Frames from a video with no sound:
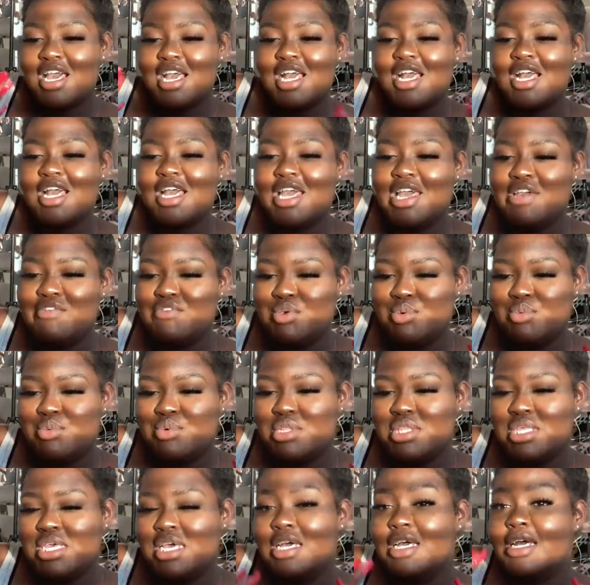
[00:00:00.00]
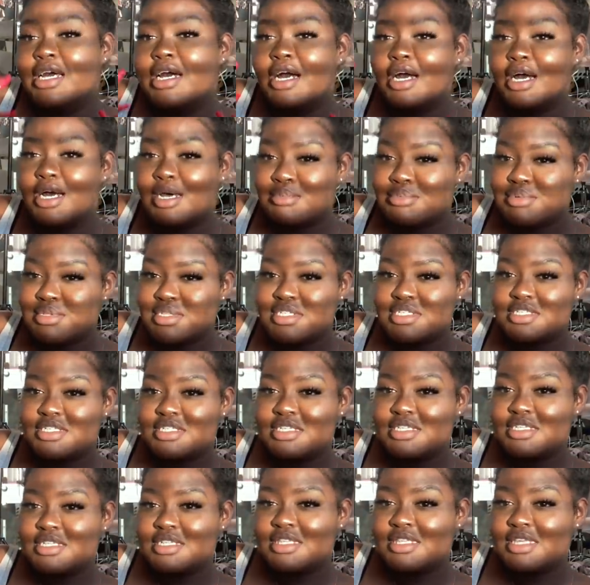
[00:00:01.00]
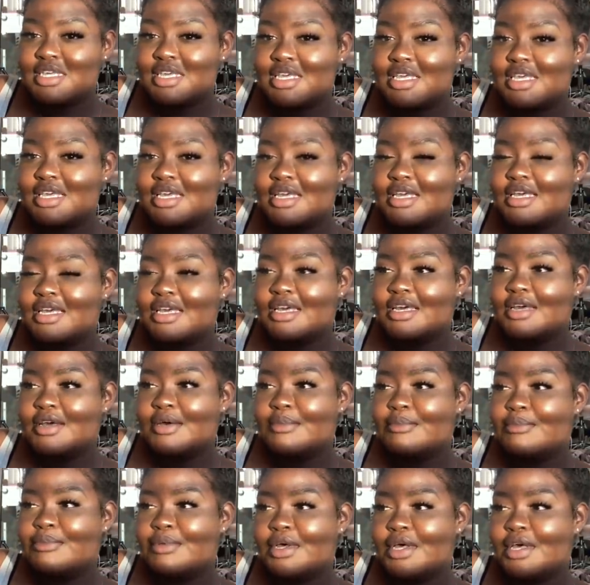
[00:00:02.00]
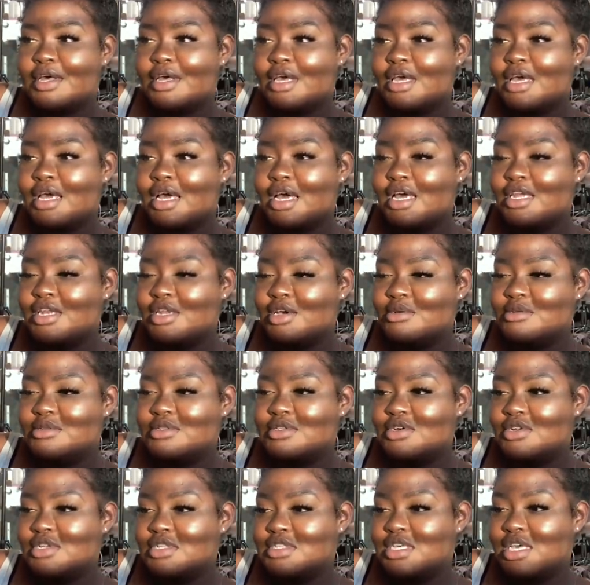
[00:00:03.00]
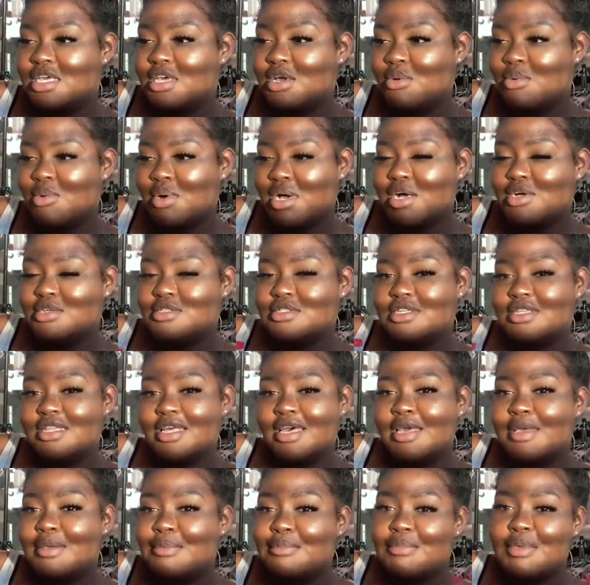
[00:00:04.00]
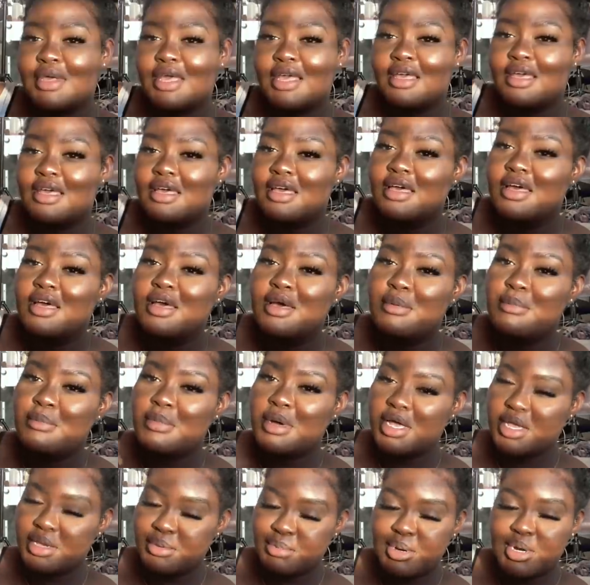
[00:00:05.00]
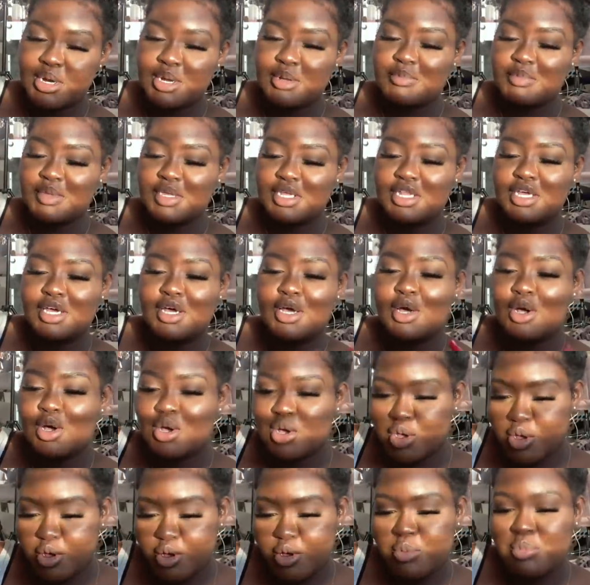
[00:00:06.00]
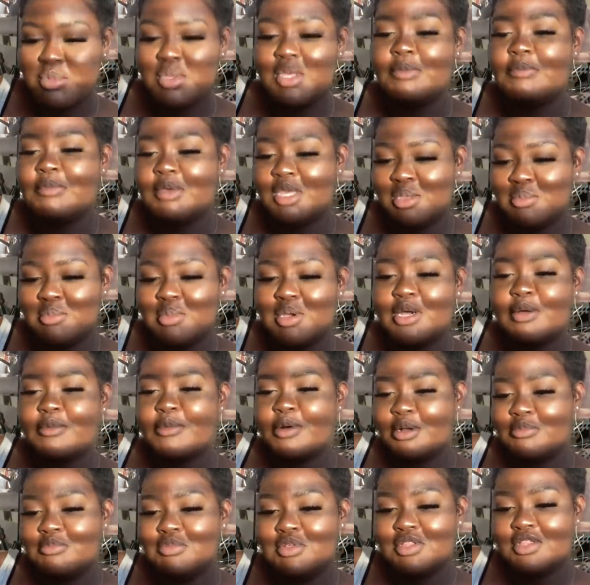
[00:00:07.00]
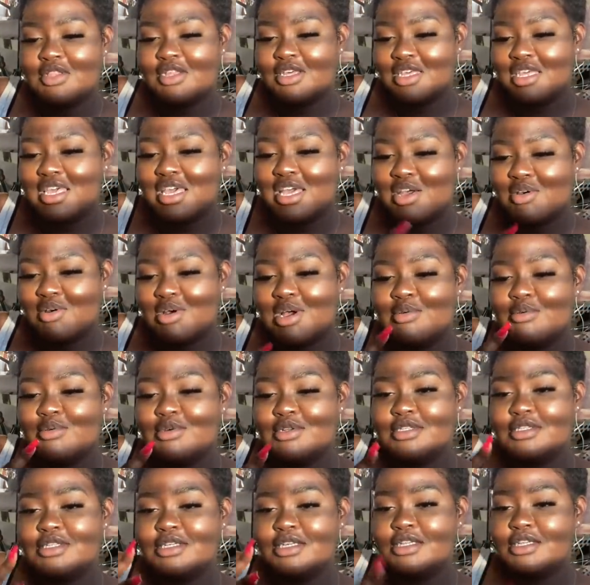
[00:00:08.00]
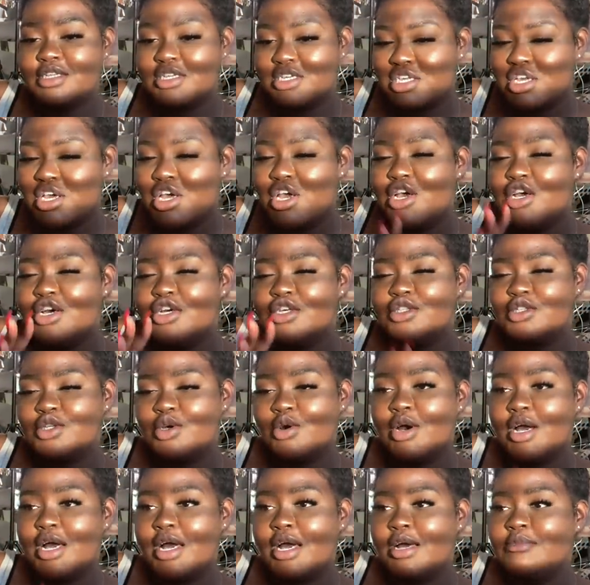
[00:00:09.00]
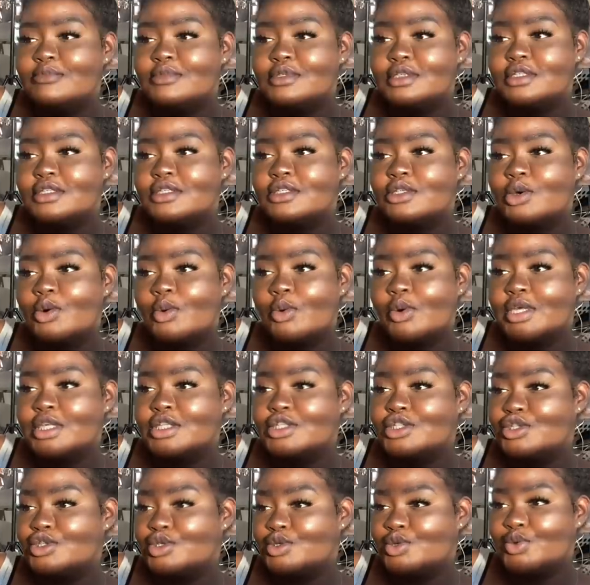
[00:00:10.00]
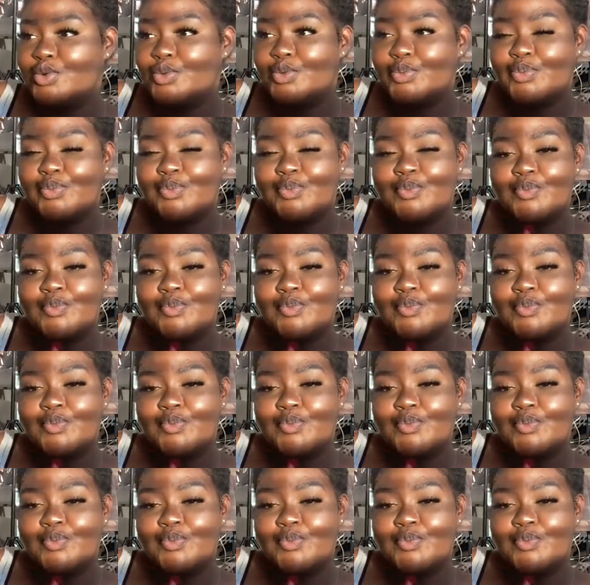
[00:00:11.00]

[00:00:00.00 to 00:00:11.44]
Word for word: I haven't really accomplished anything, but I know it's gonna take a while to like make my apartment a home and make my apartment look how I want it to look. So I'm just going to